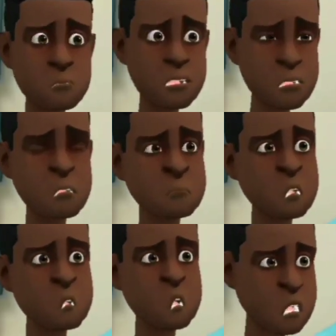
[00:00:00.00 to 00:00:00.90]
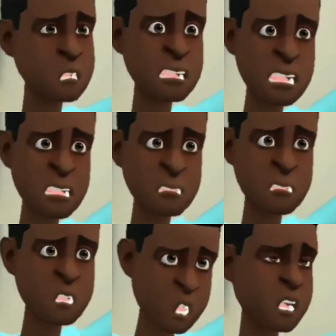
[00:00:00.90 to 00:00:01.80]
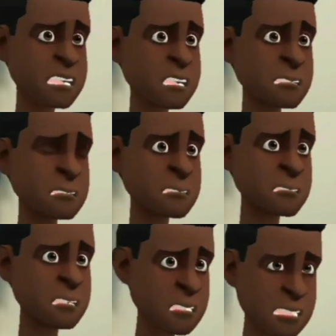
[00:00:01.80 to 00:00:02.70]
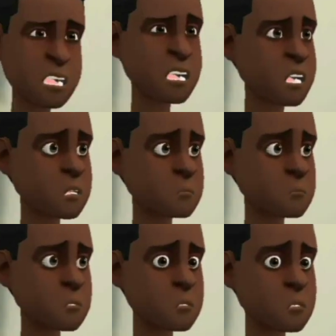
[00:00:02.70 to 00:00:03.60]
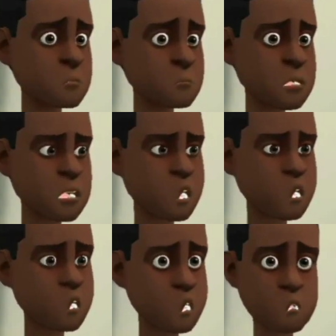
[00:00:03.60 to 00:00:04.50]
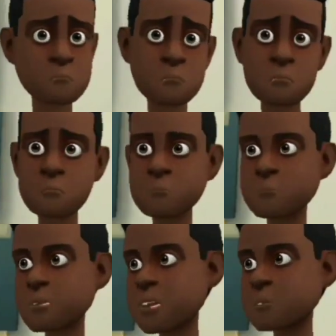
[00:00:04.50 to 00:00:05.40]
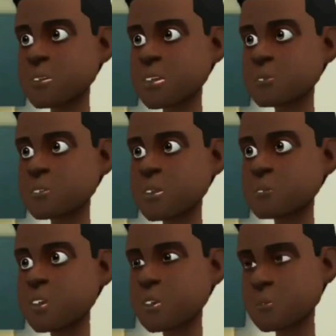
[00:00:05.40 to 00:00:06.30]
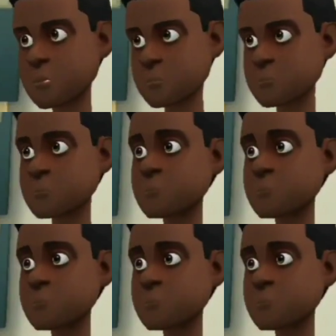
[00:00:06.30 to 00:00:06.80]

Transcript: Really important that we didn't touch anything here, so I'm gonna go check without touching anything. We are clinked together.